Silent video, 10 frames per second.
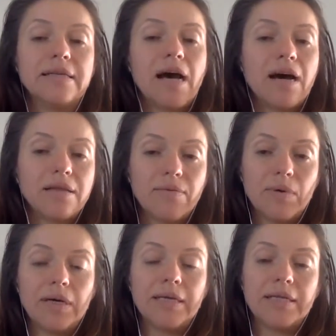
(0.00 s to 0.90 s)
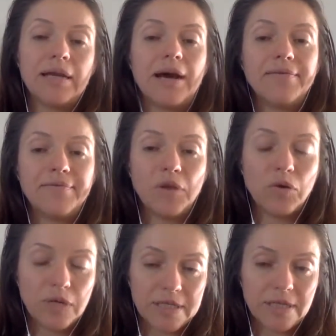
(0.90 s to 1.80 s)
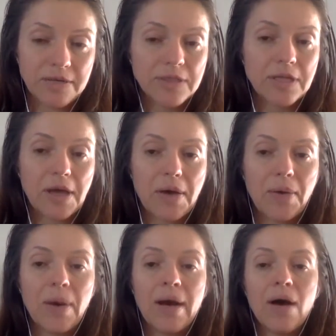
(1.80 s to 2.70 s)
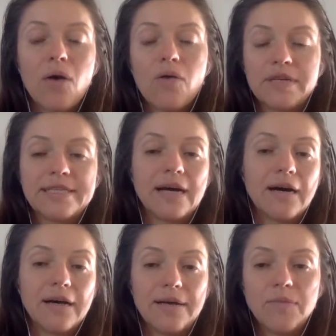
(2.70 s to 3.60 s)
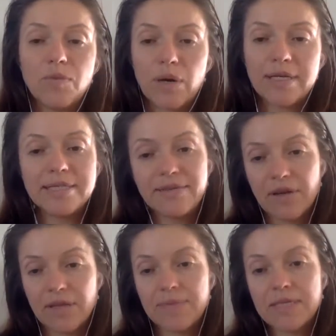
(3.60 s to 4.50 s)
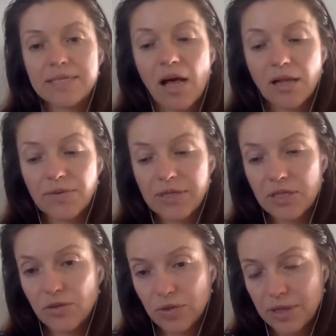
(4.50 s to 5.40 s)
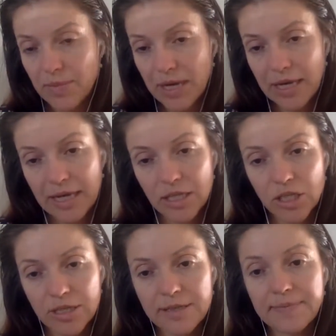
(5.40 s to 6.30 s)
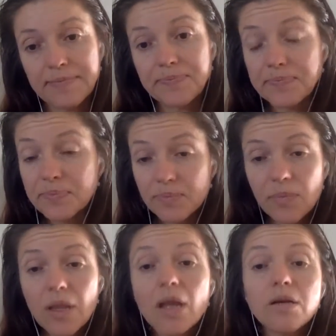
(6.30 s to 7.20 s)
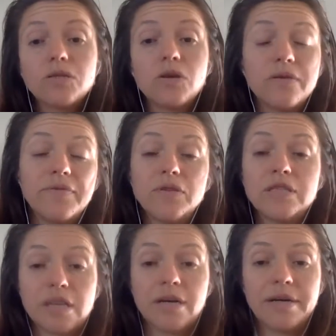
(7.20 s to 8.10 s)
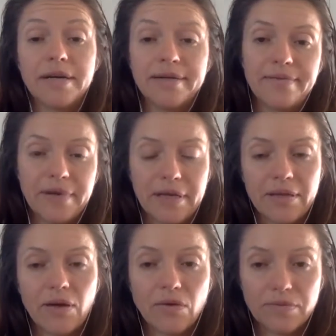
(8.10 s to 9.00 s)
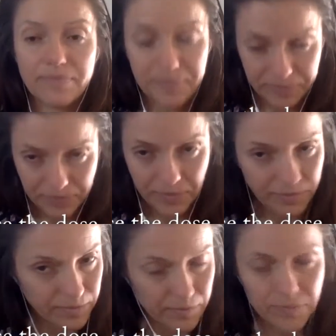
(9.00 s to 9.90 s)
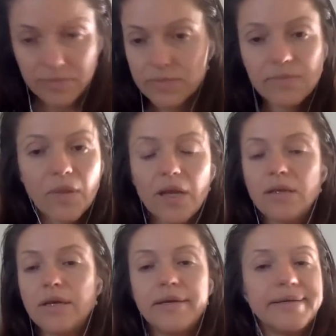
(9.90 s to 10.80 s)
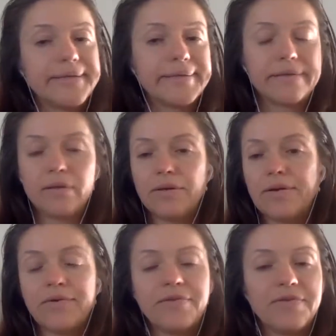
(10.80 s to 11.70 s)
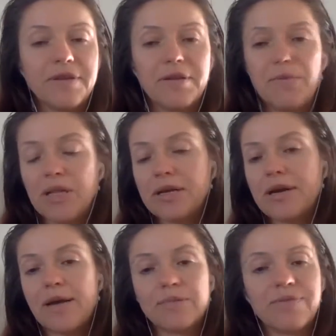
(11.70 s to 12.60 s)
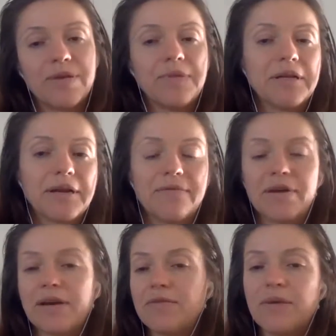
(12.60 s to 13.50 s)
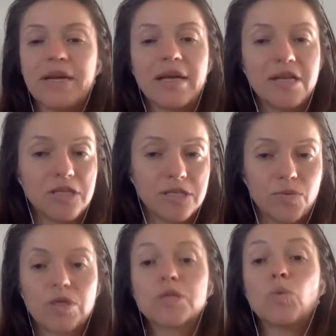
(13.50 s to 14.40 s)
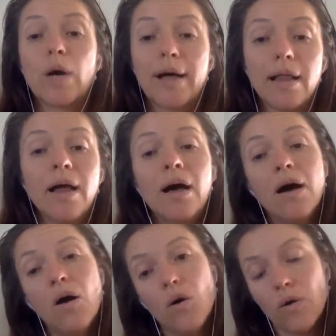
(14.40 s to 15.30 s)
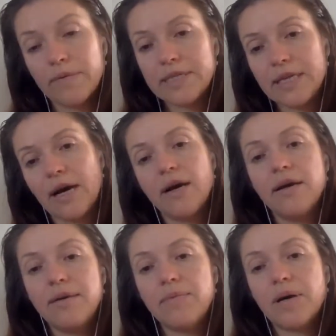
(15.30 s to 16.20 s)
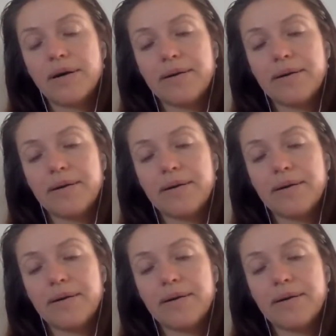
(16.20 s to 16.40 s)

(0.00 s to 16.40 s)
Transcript: the other one that I've noticed also, over time your body develops a tolerance toward the medications. So if you started with, oh, this 50 milligrams, 1 milligram, whatever medications works well, over time